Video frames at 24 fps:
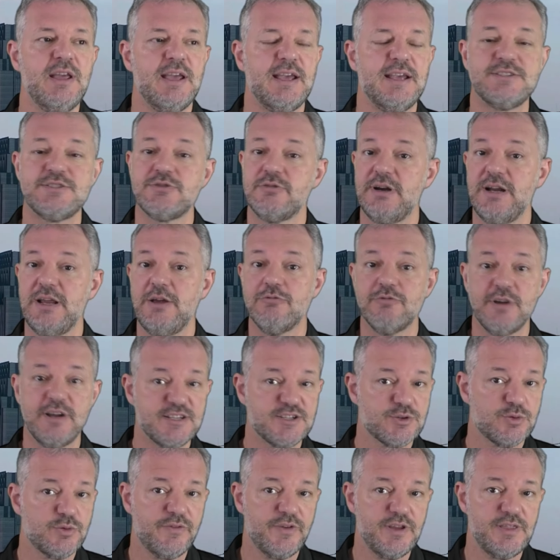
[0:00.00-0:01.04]
Is there any
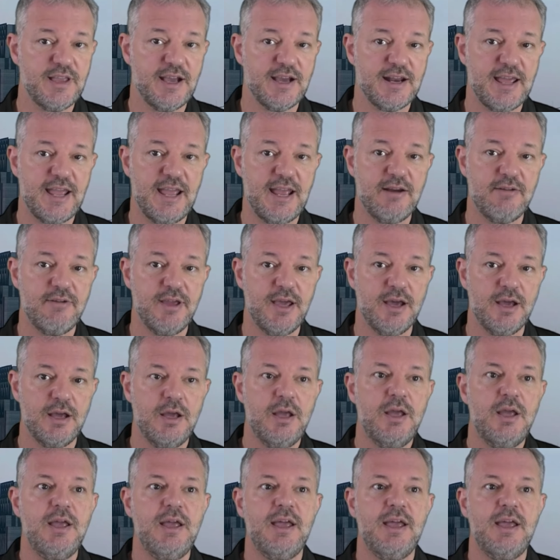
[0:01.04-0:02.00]
risk within that area?